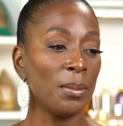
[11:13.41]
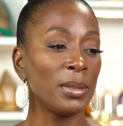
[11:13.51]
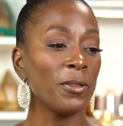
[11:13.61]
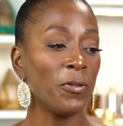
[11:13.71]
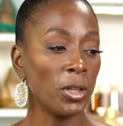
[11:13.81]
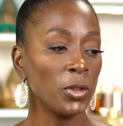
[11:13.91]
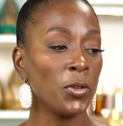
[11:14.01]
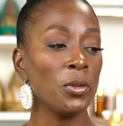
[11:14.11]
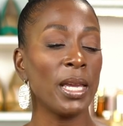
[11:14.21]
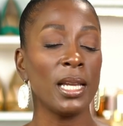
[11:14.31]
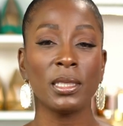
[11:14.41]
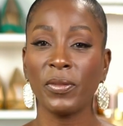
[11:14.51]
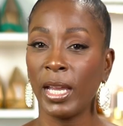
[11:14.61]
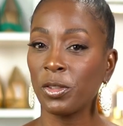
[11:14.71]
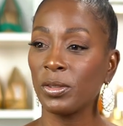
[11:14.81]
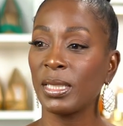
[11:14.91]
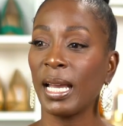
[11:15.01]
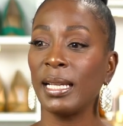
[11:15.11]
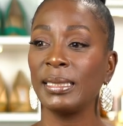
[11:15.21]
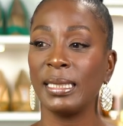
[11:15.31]
the first few days of
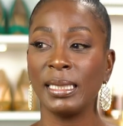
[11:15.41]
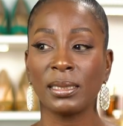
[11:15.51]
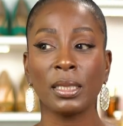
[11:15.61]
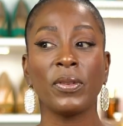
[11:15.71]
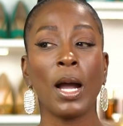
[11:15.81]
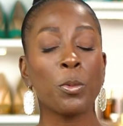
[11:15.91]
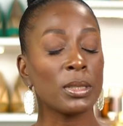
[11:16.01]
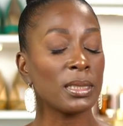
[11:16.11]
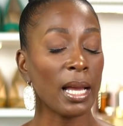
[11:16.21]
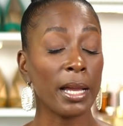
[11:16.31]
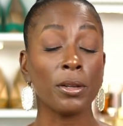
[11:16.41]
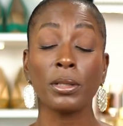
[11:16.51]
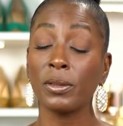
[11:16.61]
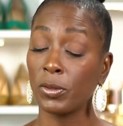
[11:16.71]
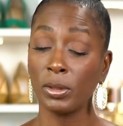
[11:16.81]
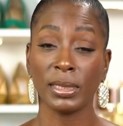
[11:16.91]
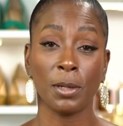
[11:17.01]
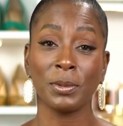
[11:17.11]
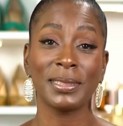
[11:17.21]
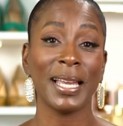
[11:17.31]
exercising and stuff, I was tired. Of course, I
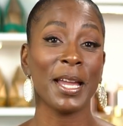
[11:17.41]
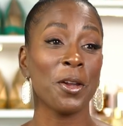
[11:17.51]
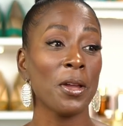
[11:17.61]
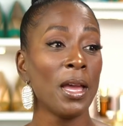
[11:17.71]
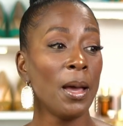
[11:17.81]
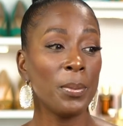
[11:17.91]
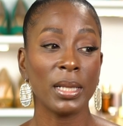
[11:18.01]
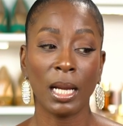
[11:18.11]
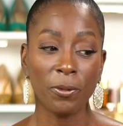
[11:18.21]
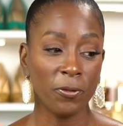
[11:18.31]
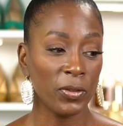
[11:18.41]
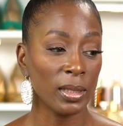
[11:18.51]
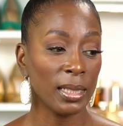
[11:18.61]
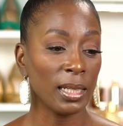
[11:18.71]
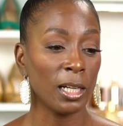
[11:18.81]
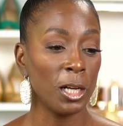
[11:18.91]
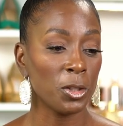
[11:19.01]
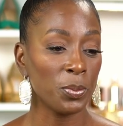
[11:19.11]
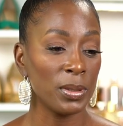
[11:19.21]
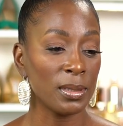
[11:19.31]
was tired, but I'm feeling
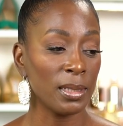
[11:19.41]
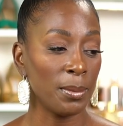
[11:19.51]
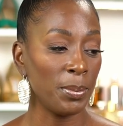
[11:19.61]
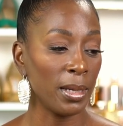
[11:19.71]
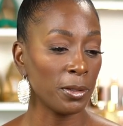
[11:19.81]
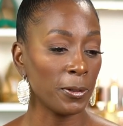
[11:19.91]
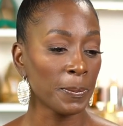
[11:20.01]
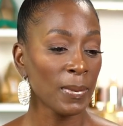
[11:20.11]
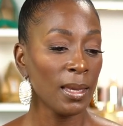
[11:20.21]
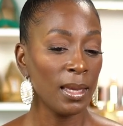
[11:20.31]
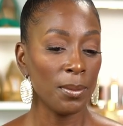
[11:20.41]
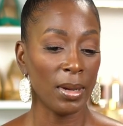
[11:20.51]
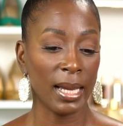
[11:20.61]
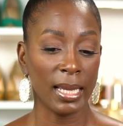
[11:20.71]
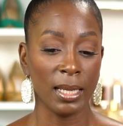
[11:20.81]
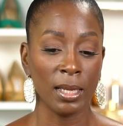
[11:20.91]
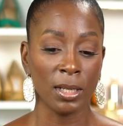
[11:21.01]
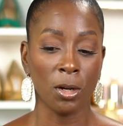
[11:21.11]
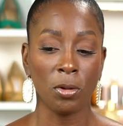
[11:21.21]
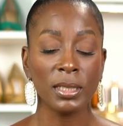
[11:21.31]
100% better. And my
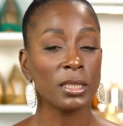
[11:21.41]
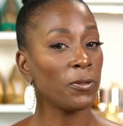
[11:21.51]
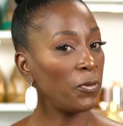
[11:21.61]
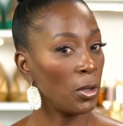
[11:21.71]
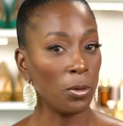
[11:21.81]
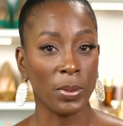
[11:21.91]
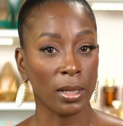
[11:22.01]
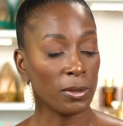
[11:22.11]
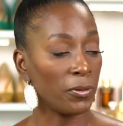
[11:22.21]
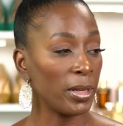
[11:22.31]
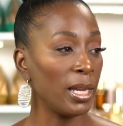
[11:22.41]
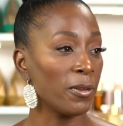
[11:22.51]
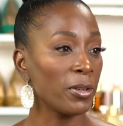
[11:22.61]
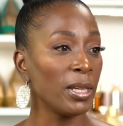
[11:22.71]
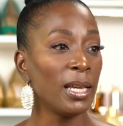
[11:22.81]
goal is to feel better forever.